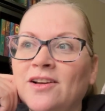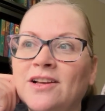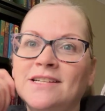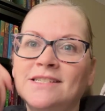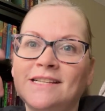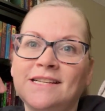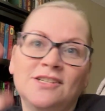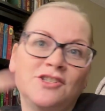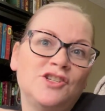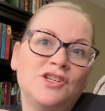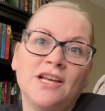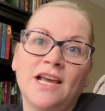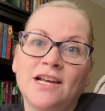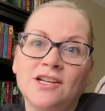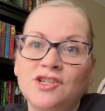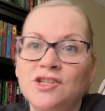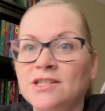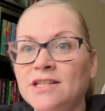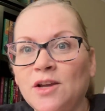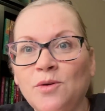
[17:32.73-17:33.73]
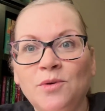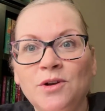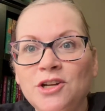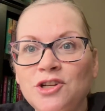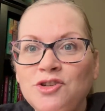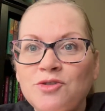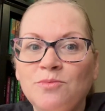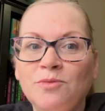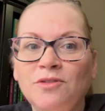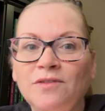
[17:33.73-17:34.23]
Because she asked, she's like, when
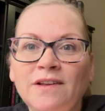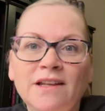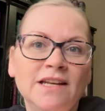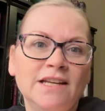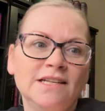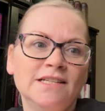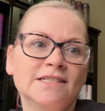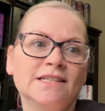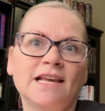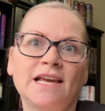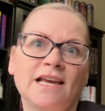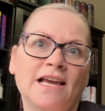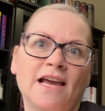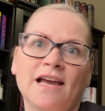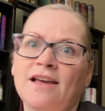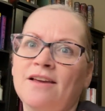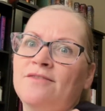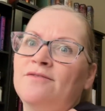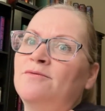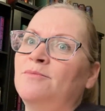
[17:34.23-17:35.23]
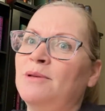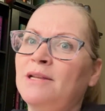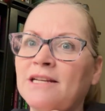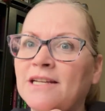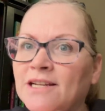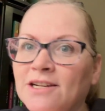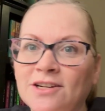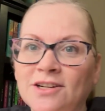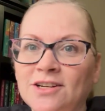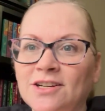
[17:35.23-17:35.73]
did you move in? He's like, I've been
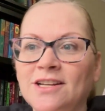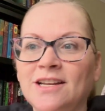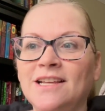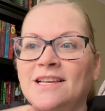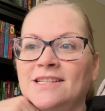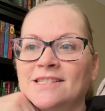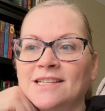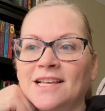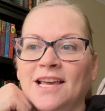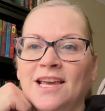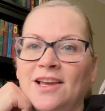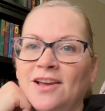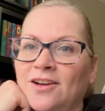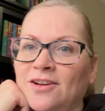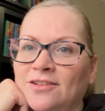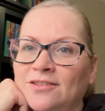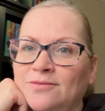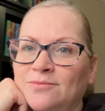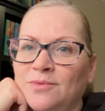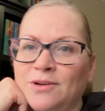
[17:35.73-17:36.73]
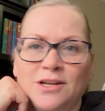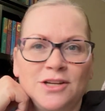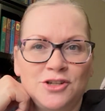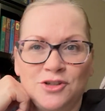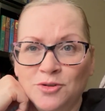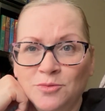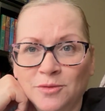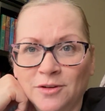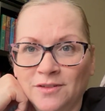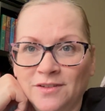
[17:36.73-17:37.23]
here. And he's like, when did
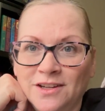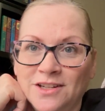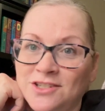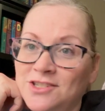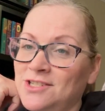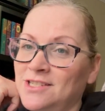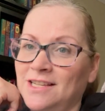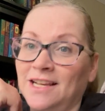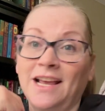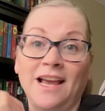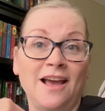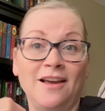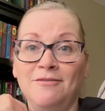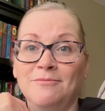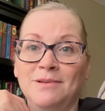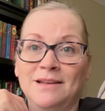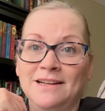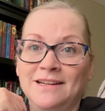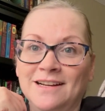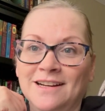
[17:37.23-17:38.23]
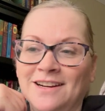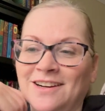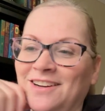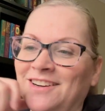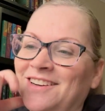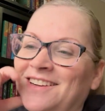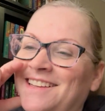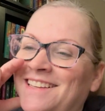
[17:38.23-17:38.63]
you move in? She's like, I've been here.